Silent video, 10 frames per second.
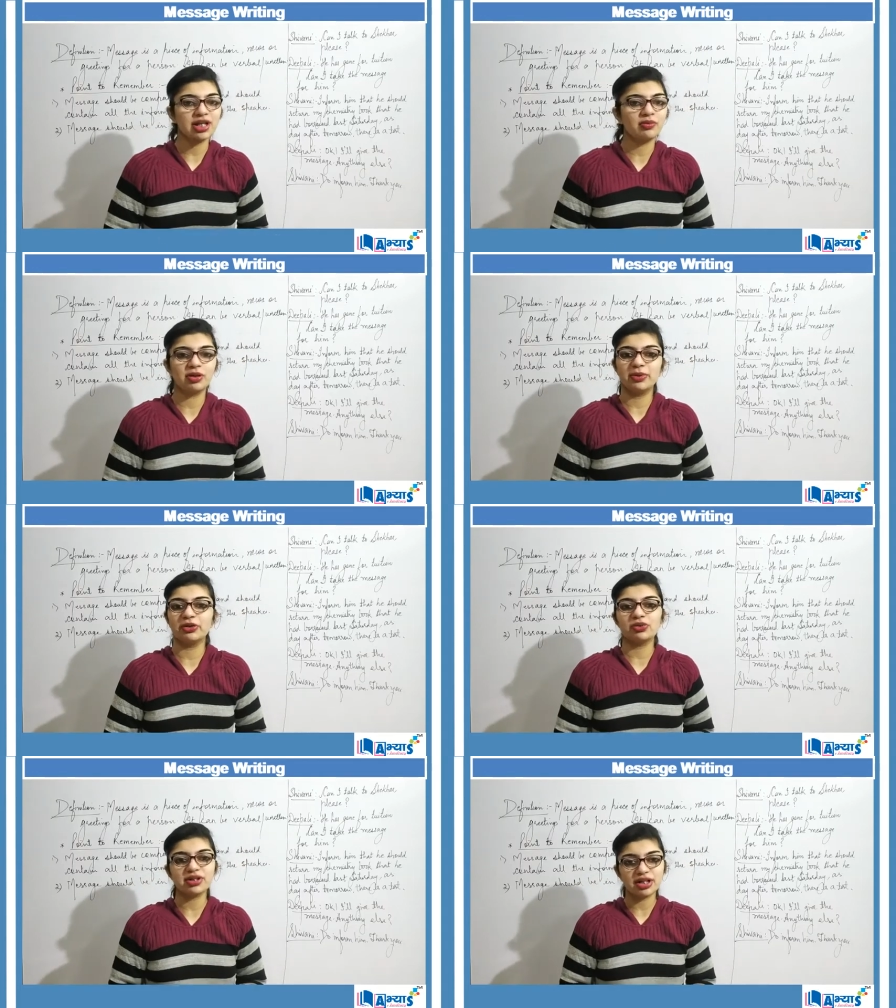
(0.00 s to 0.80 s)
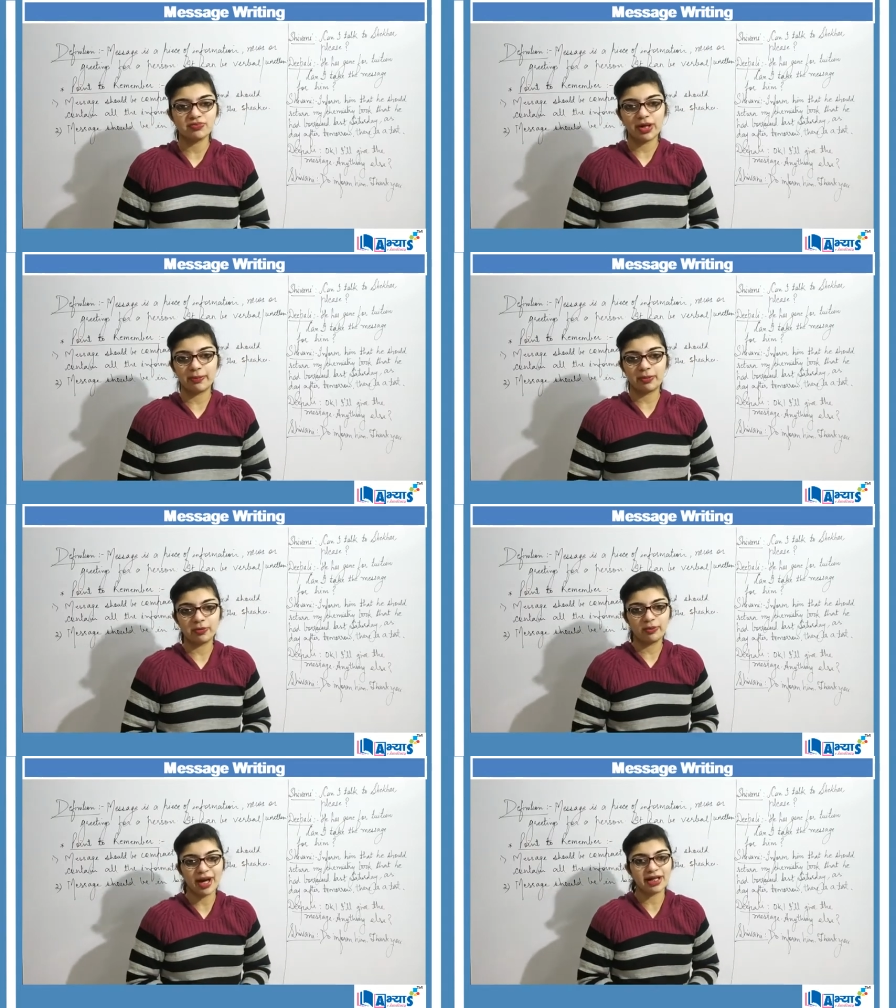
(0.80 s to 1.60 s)
there will be no such paper
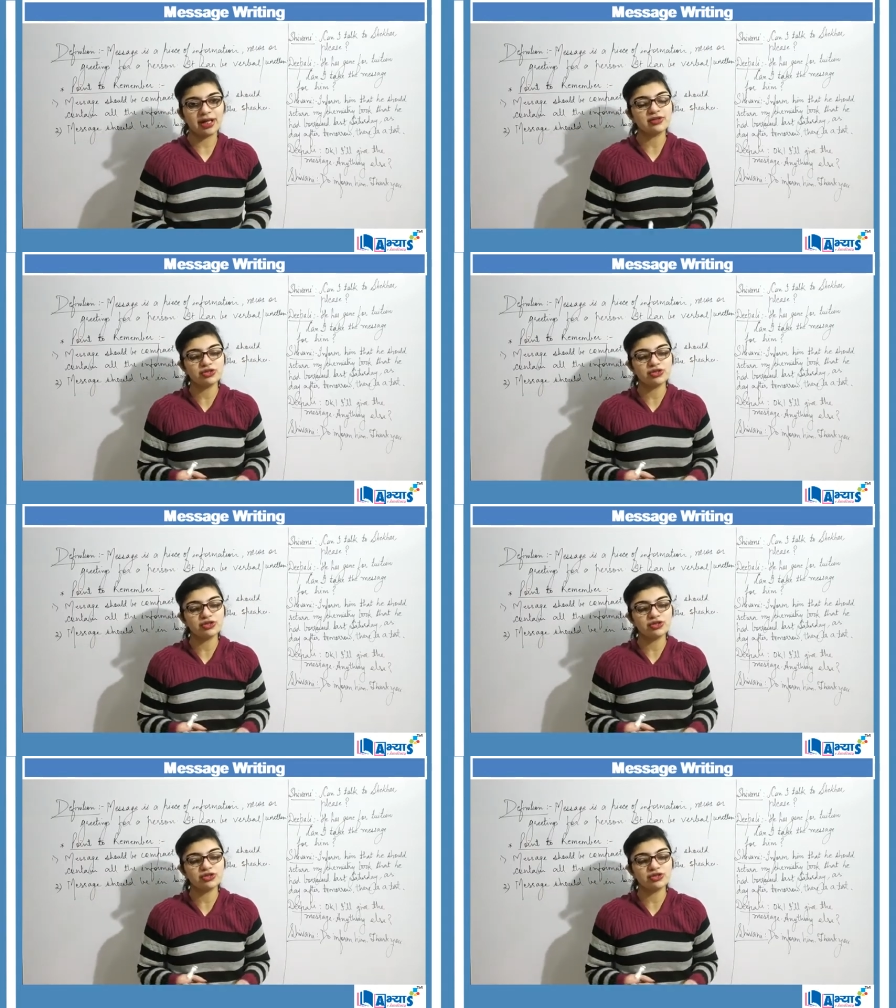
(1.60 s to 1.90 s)
provided.